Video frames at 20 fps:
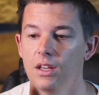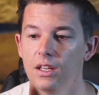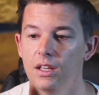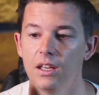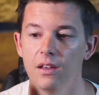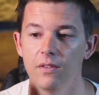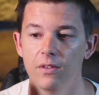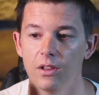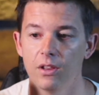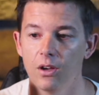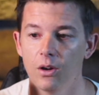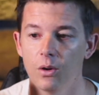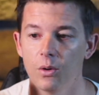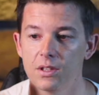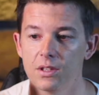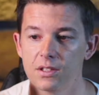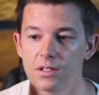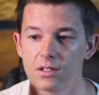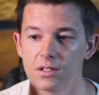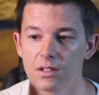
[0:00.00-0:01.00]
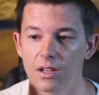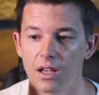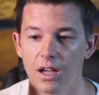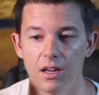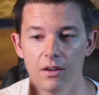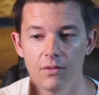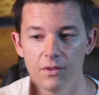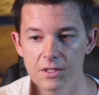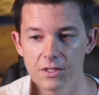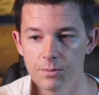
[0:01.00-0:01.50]
even though it's
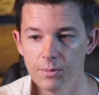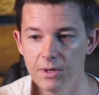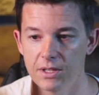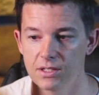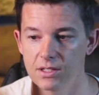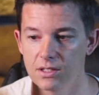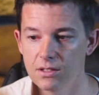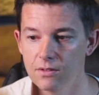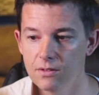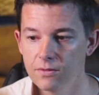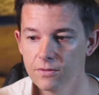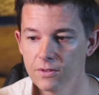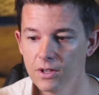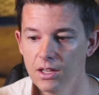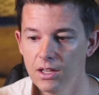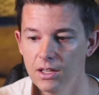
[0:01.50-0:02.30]
kind of expensive.